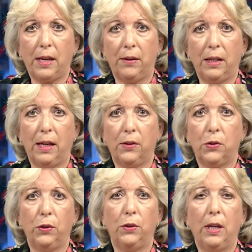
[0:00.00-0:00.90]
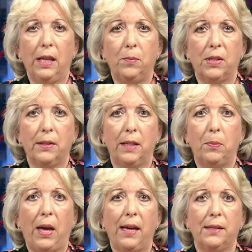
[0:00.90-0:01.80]
County Council unanimously
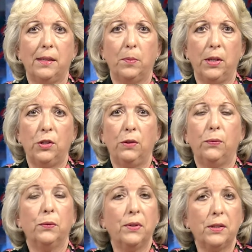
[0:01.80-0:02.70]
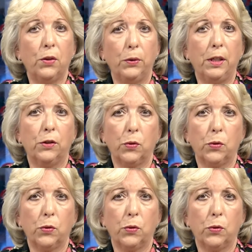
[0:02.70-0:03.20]
passed the budget for fiscal year